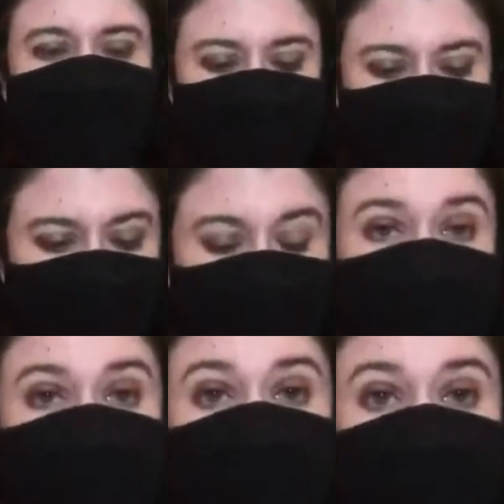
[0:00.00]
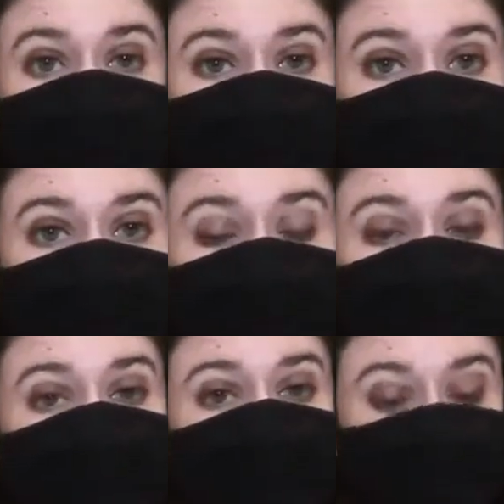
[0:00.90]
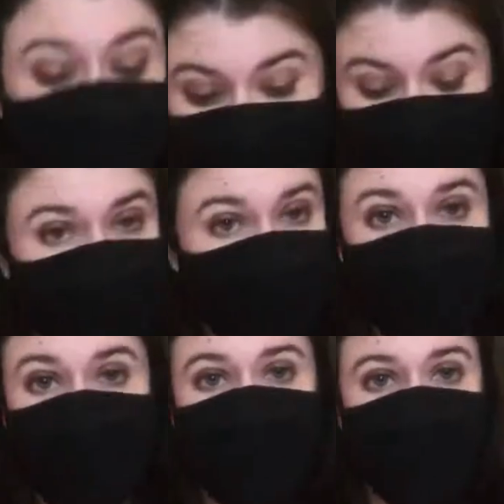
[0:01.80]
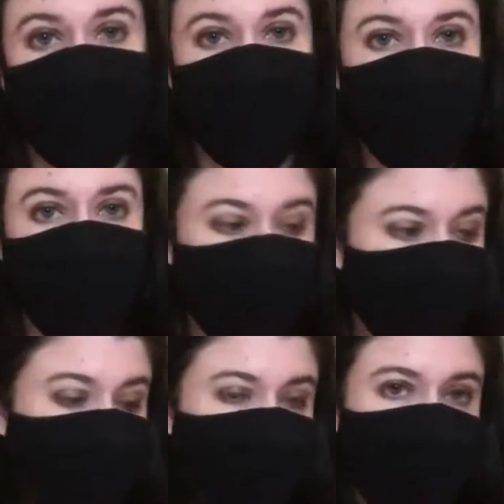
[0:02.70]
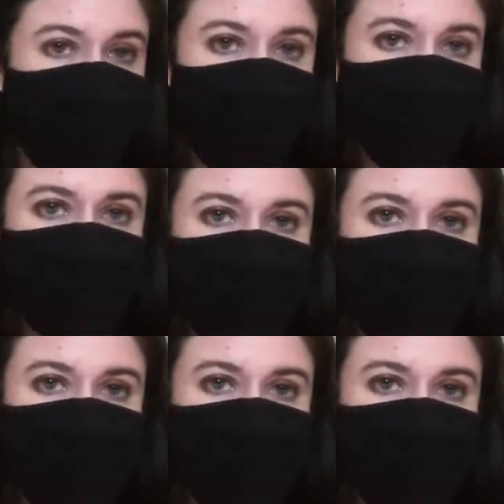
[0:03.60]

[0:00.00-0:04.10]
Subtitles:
So that was the first way. Super easy, just 2 things, and it